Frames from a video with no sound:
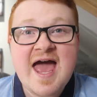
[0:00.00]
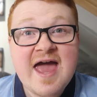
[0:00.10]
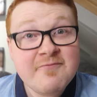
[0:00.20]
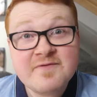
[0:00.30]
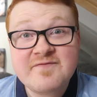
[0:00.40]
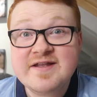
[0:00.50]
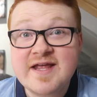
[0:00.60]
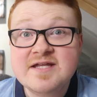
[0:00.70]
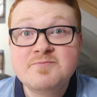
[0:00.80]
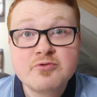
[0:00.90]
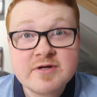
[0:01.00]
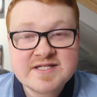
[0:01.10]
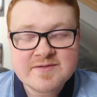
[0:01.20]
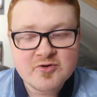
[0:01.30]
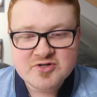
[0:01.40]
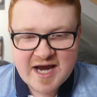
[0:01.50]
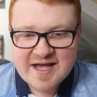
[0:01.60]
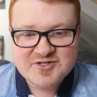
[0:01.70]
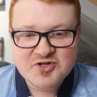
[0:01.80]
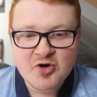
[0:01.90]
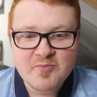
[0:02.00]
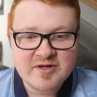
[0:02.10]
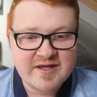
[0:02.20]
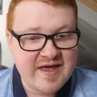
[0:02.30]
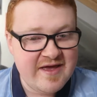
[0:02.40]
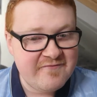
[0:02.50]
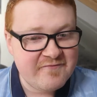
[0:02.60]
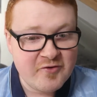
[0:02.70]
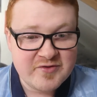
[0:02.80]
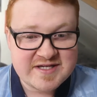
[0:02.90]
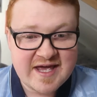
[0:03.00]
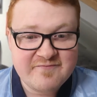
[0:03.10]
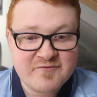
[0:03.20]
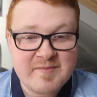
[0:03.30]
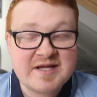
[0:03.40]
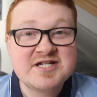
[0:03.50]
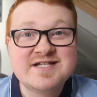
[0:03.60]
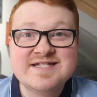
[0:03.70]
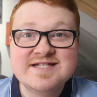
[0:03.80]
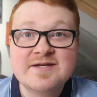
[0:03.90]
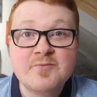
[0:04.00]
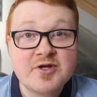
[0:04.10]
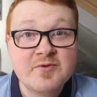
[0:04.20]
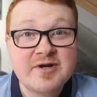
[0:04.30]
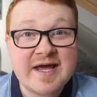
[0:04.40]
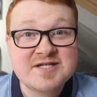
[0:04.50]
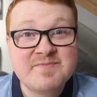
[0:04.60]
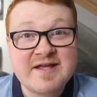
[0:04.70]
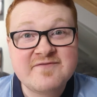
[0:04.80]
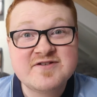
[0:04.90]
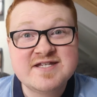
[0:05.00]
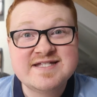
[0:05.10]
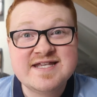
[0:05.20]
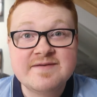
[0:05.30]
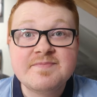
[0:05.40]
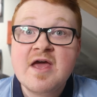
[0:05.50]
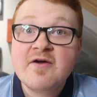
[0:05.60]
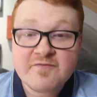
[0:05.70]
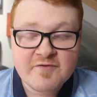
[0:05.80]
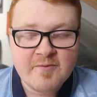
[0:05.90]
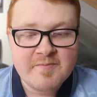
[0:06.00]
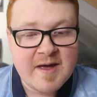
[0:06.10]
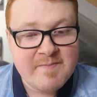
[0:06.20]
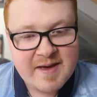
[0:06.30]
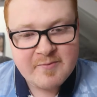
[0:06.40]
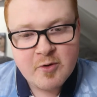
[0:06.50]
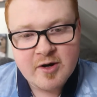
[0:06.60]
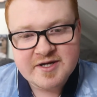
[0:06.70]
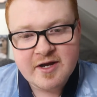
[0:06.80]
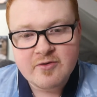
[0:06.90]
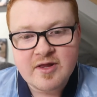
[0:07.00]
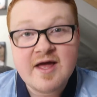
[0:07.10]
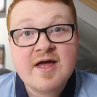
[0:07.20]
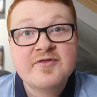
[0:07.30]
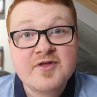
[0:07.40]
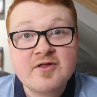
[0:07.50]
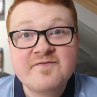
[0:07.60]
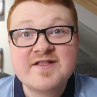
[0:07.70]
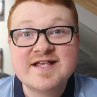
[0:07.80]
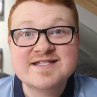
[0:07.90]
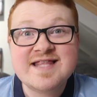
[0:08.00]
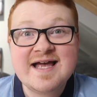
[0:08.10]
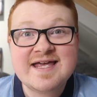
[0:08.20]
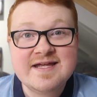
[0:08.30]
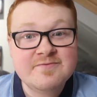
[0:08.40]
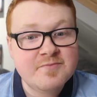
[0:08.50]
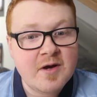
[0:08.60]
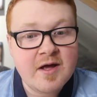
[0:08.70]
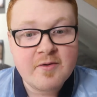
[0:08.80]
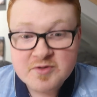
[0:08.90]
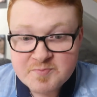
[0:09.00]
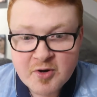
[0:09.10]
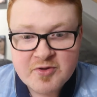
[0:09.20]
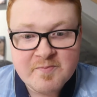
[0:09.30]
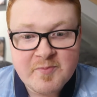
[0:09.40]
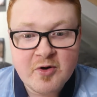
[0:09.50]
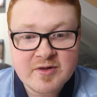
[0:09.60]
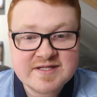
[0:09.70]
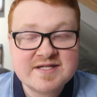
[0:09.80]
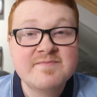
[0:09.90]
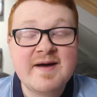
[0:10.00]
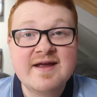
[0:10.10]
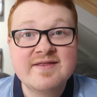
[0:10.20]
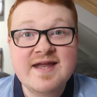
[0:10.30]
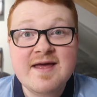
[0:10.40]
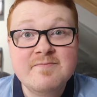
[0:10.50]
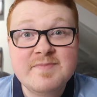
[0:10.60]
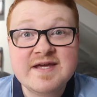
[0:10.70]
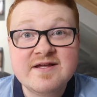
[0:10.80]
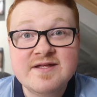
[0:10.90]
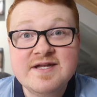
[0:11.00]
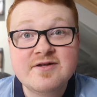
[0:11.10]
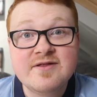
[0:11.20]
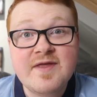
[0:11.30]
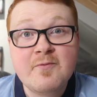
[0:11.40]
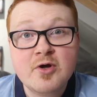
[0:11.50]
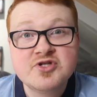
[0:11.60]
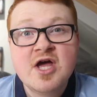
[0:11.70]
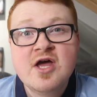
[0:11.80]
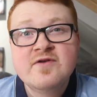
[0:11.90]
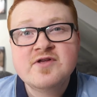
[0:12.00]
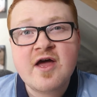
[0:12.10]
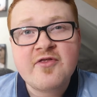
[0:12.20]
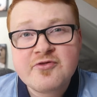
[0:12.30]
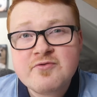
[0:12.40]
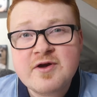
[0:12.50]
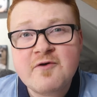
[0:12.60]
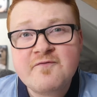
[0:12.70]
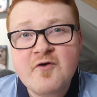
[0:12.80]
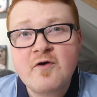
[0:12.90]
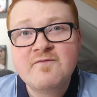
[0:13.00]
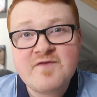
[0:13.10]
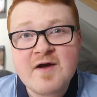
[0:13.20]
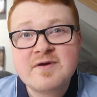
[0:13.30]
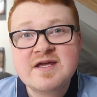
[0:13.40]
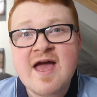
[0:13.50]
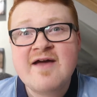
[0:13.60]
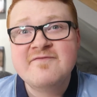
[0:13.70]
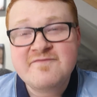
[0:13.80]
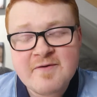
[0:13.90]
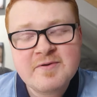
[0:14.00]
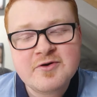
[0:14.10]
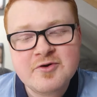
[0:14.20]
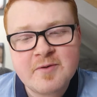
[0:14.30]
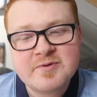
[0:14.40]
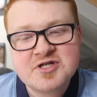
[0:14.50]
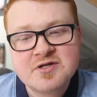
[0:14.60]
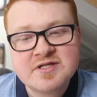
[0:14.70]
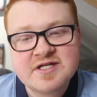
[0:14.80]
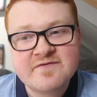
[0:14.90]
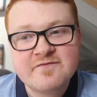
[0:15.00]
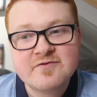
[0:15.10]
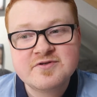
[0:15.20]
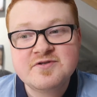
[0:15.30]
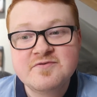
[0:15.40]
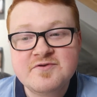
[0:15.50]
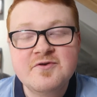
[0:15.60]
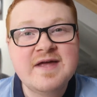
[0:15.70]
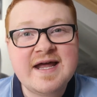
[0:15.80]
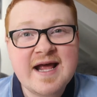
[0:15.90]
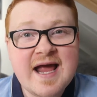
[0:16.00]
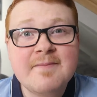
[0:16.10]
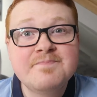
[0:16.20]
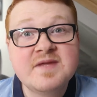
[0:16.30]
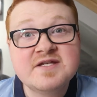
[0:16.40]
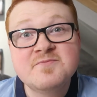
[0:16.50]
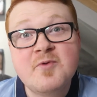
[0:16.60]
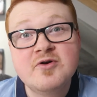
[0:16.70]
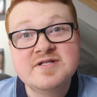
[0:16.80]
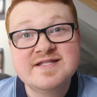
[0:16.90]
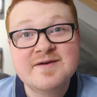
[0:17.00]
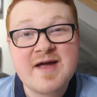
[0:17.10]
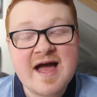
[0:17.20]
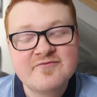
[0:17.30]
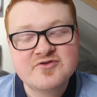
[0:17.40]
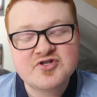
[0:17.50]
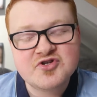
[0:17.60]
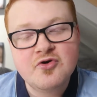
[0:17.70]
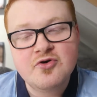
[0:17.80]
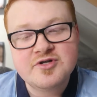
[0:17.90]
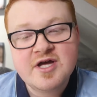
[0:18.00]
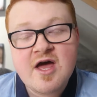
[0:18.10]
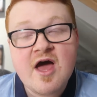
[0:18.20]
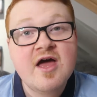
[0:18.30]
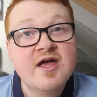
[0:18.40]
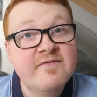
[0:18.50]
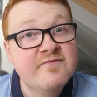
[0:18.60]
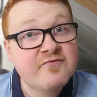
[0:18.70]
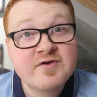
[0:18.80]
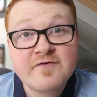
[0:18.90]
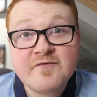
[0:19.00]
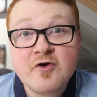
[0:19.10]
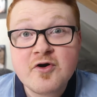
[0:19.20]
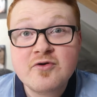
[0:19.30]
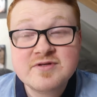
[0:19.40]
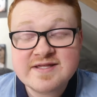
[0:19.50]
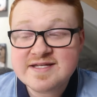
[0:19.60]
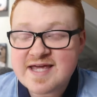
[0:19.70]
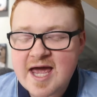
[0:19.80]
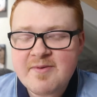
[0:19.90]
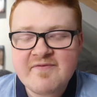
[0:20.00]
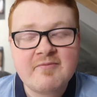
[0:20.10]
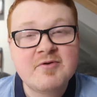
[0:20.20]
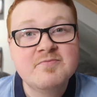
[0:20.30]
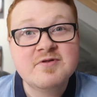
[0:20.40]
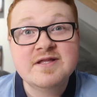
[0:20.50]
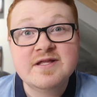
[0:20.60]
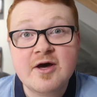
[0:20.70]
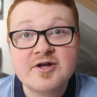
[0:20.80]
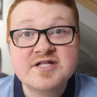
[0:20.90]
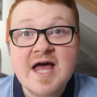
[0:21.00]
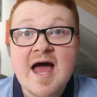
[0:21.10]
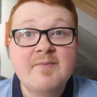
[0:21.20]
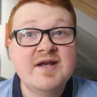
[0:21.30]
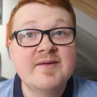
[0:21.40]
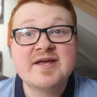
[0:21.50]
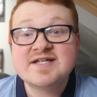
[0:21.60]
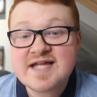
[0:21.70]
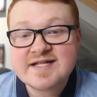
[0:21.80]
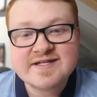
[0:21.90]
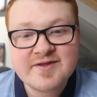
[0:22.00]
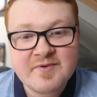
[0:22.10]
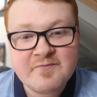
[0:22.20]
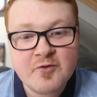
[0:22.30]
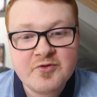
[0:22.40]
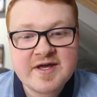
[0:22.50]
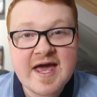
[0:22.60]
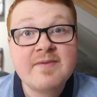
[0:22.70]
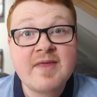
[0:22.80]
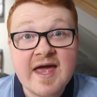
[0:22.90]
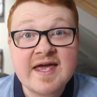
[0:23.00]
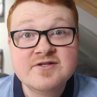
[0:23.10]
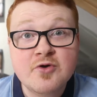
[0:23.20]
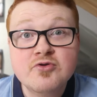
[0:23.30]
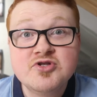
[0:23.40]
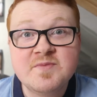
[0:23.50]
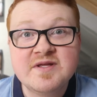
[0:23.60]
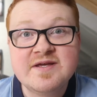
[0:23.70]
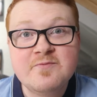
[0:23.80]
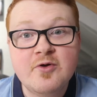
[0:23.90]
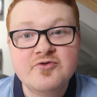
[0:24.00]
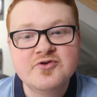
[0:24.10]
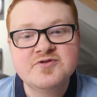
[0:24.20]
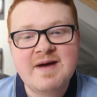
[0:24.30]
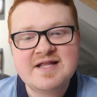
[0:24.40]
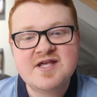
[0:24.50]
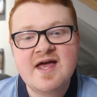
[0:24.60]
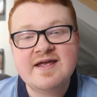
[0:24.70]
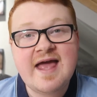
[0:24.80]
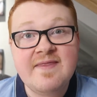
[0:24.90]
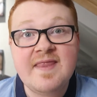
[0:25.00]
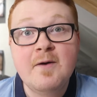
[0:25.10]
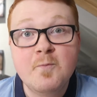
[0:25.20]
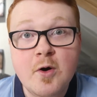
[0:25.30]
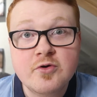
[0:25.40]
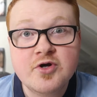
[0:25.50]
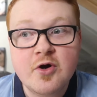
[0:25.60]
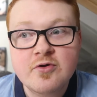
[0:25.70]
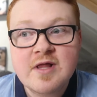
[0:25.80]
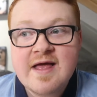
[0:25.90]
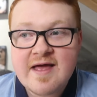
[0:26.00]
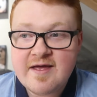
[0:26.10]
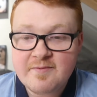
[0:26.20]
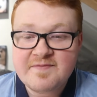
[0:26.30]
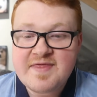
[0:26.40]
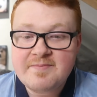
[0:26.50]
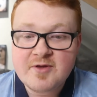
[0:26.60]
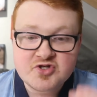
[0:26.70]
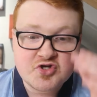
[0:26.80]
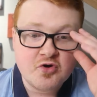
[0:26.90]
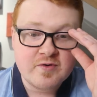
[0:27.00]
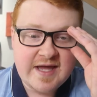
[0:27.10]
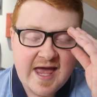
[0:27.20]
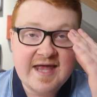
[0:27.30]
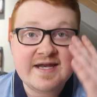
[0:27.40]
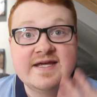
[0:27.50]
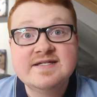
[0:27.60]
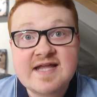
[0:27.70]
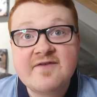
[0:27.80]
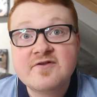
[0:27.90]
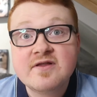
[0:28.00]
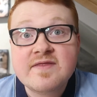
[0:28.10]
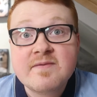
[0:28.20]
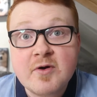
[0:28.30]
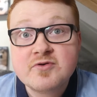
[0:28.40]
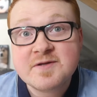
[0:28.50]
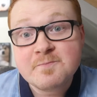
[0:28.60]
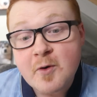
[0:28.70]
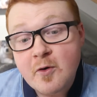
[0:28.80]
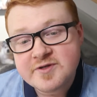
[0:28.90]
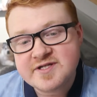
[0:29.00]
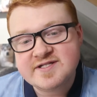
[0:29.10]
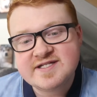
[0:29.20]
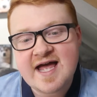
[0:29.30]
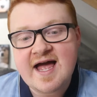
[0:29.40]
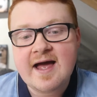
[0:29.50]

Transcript: Everything is pretty much as normal uh, for this game for Manchester City and what you would expect for City from uh, Pep Guardiola. The only thing that's lacking uh, was putting the ball into the back of the net and being clinical. And there was uh, three or four very, very good opportunities for us to have done that. And I am disappointed that we haven't scored uh, three or four goals in this game, if I'm completely honest. I mean, I'm ecstatic that we've won the game. That is ultimately what does matter. And getting that one goal uh, with them not scoring any is definitely the most important decent stat.